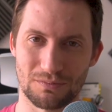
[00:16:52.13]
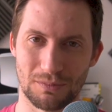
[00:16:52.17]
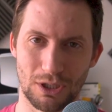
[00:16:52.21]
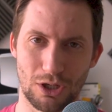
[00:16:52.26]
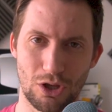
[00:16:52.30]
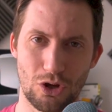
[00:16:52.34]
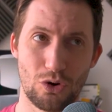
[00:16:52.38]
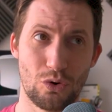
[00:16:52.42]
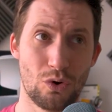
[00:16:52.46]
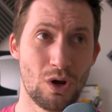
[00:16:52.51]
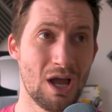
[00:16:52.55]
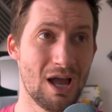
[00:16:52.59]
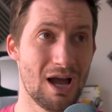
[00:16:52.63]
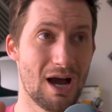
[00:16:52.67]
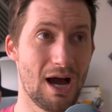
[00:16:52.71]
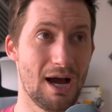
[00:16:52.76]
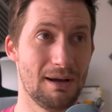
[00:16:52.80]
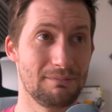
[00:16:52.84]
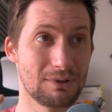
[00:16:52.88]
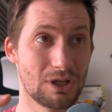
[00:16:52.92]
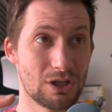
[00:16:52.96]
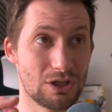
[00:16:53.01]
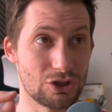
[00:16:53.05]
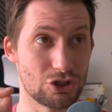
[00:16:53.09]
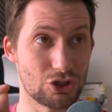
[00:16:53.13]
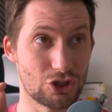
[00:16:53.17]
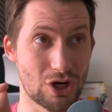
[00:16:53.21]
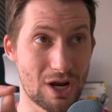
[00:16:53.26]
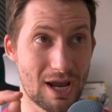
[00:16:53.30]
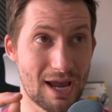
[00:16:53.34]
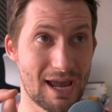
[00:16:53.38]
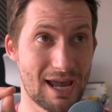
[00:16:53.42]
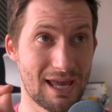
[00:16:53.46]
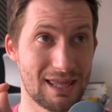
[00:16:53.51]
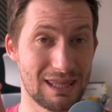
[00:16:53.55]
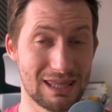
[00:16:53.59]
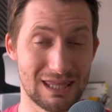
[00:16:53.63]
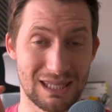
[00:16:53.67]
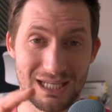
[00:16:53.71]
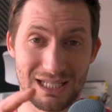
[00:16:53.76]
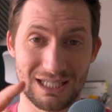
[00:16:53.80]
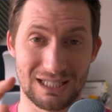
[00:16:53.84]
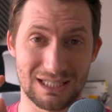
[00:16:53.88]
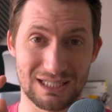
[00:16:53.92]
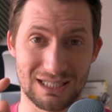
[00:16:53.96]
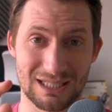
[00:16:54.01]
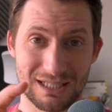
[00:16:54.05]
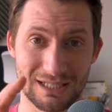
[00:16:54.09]
below. I'm going to share
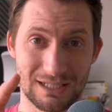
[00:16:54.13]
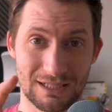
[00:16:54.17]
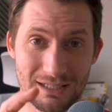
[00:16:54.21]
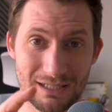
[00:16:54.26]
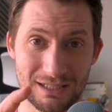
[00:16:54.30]
this